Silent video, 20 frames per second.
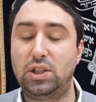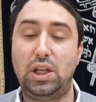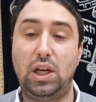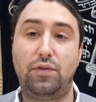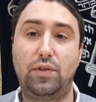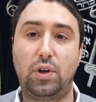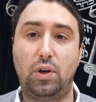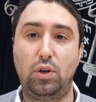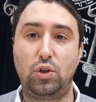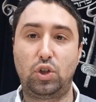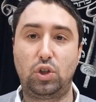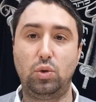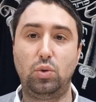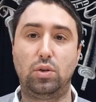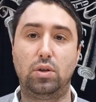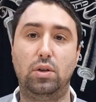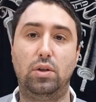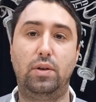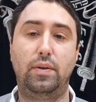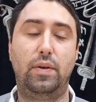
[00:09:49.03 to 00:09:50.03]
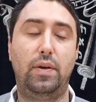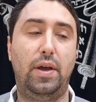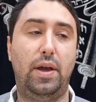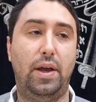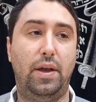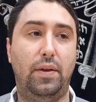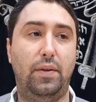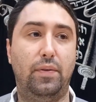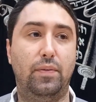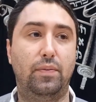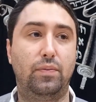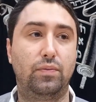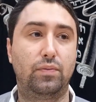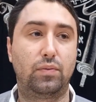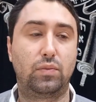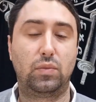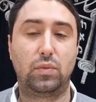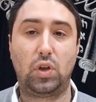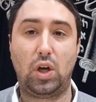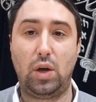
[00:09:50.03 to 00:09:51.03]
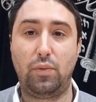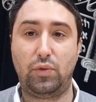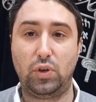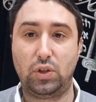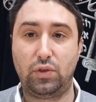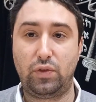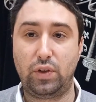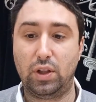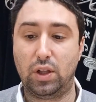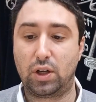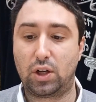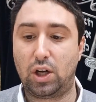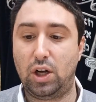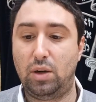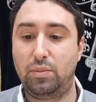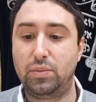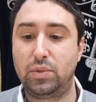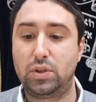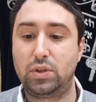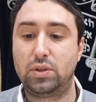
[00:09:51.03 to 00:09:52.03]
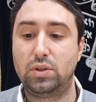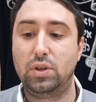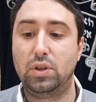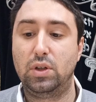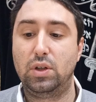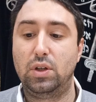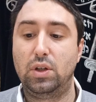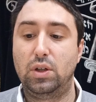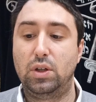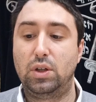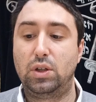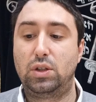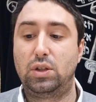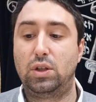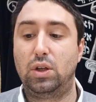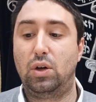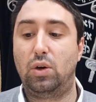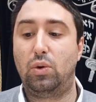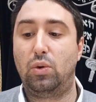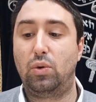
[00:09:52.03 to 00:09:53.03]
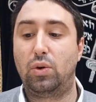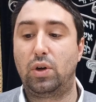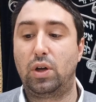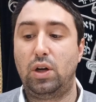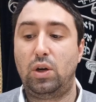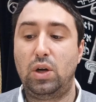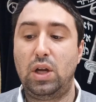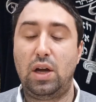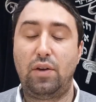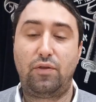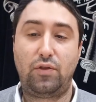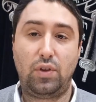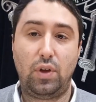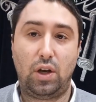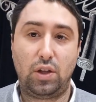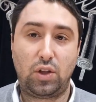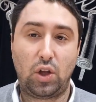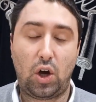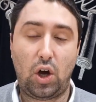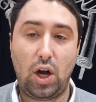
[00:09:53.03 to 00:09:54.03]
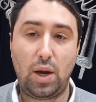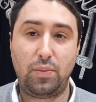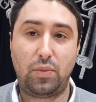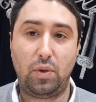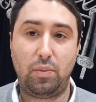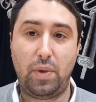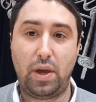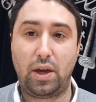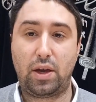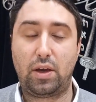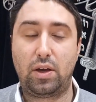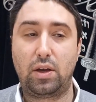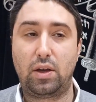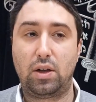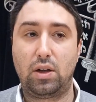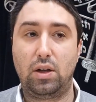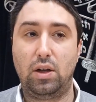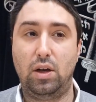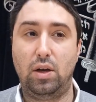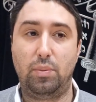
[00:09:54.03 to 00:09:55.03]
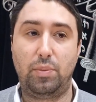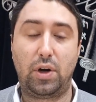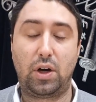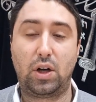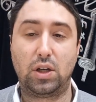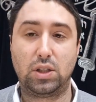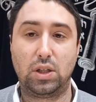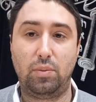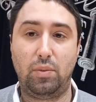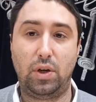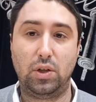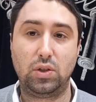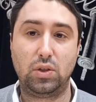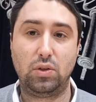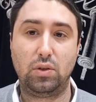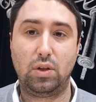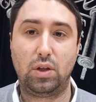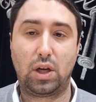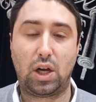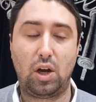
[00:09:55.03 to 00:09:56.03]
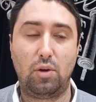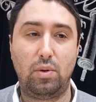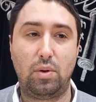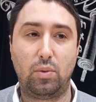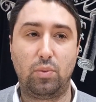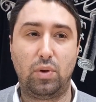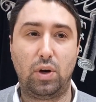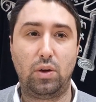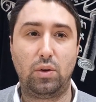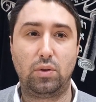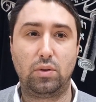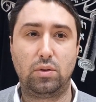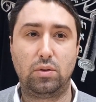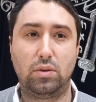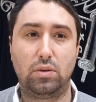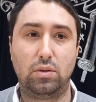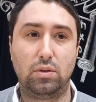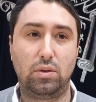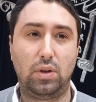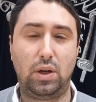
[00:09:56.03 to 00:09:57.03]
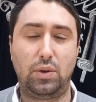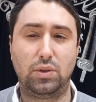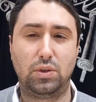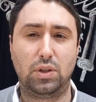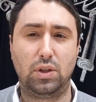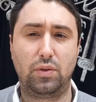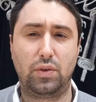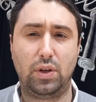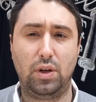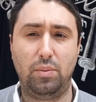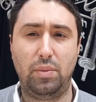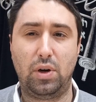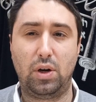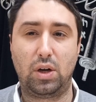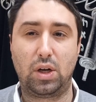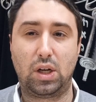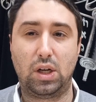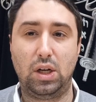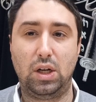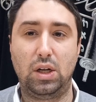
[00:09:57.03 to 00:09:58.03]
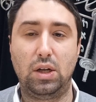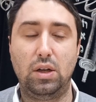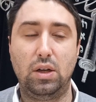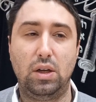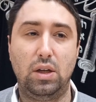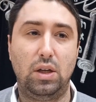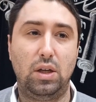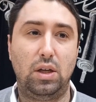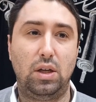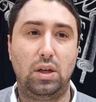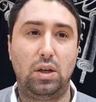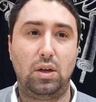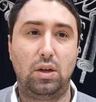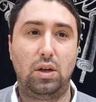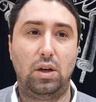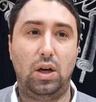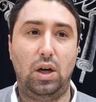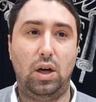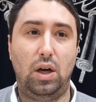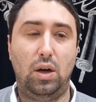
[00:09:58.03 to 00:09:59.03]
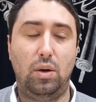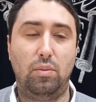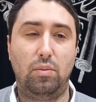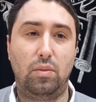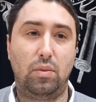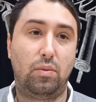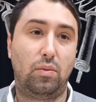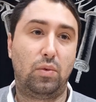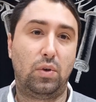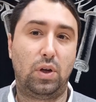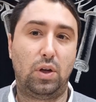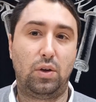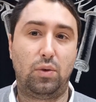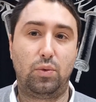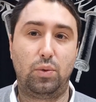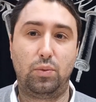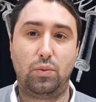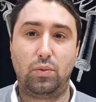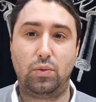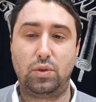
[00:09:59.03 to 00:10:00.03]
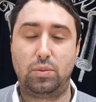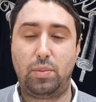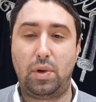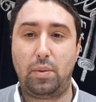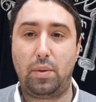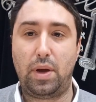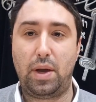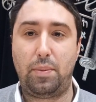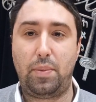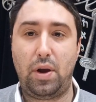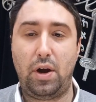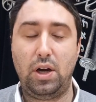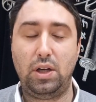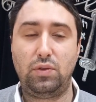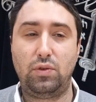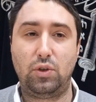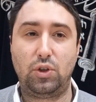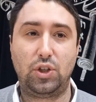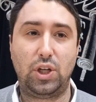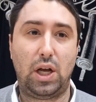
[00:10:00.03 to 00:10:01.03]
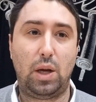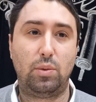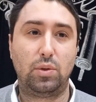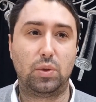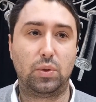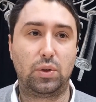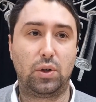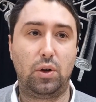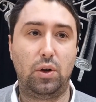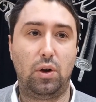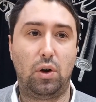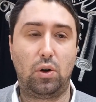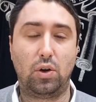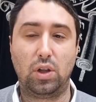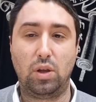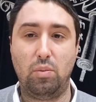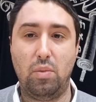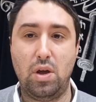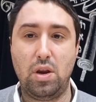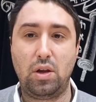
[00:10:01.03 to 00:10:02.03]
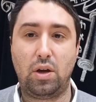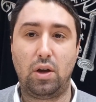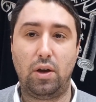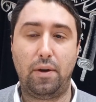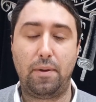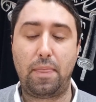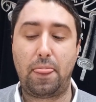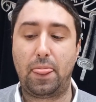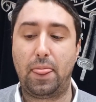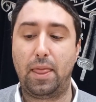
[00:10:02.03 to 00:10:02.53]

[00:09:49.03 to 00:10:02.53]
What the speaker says: have to go to shul, and time for tefillah comes. So you don't have a time to make birkas hamazon. Like I remember when I was living in America, I was by my parents for Shabbos. We'd go to the early mincha